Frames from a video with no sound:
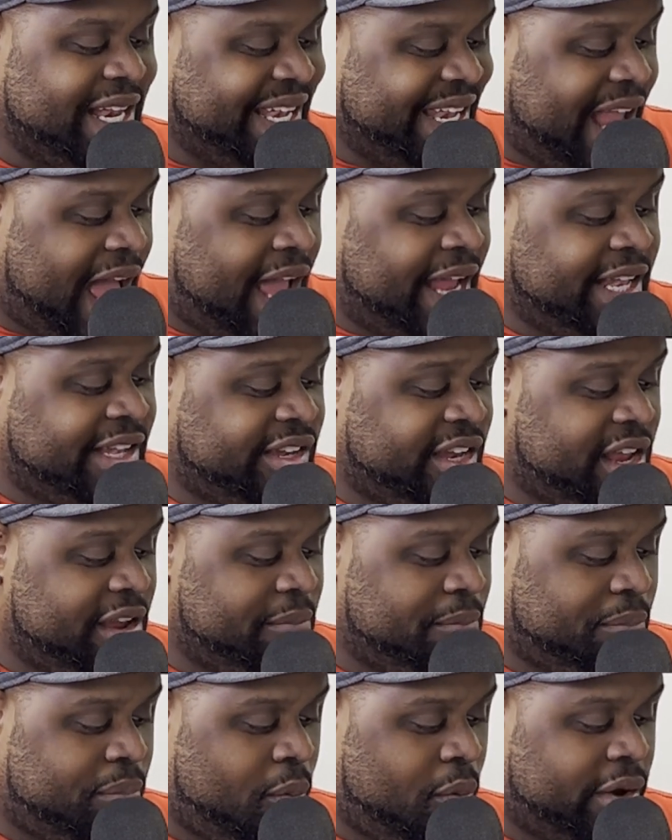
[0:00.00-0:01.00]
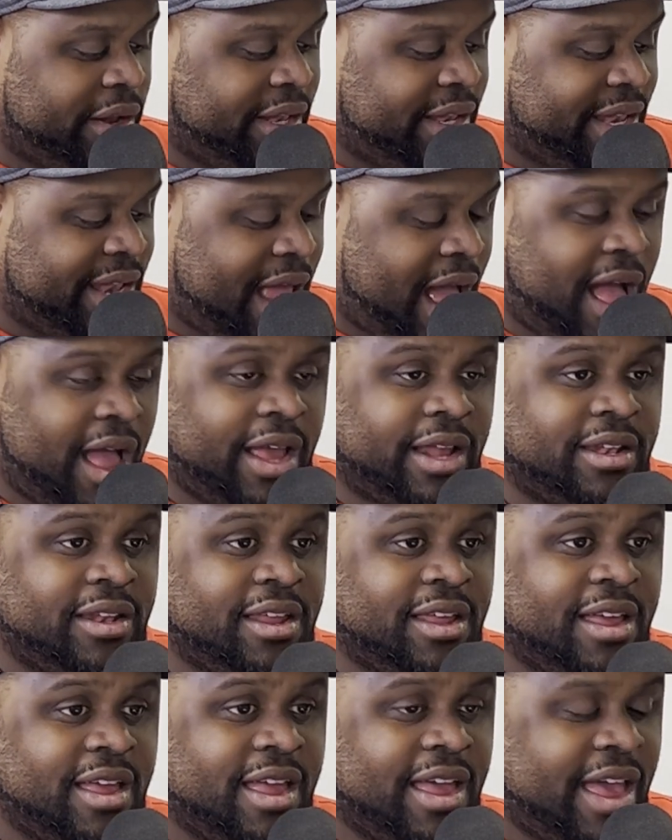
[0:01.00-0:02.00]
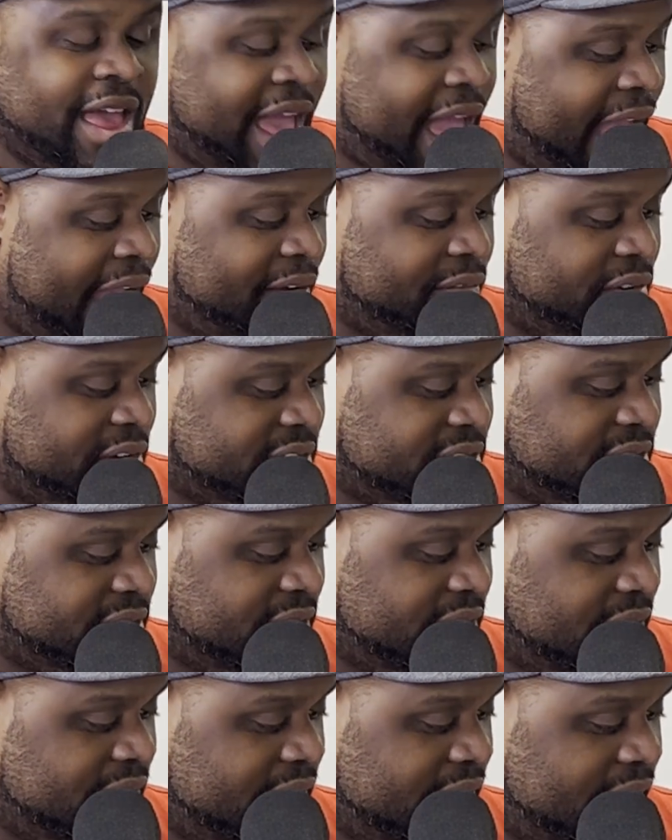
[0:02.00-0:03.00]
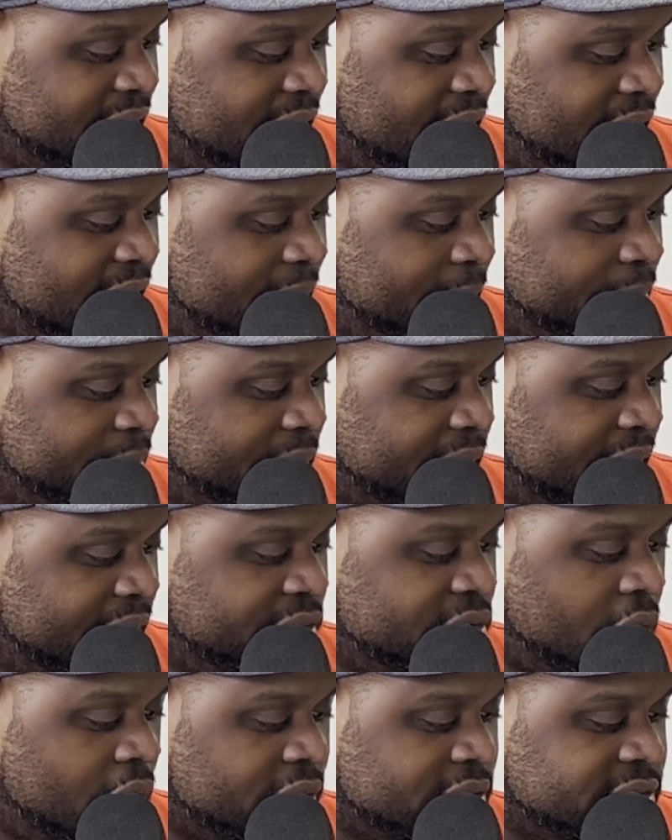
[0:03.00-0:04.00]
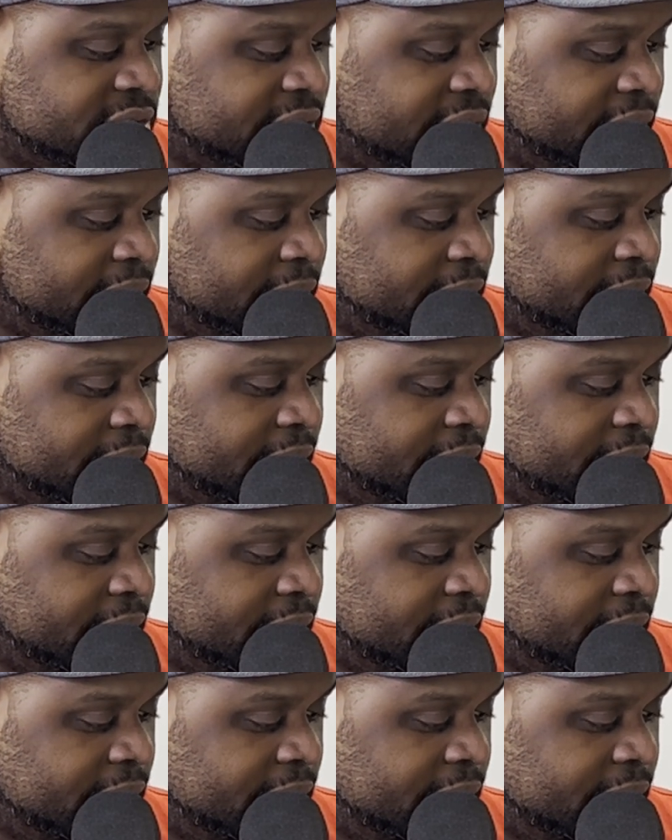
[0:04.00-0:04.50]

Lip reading: 19.9 average in yards there.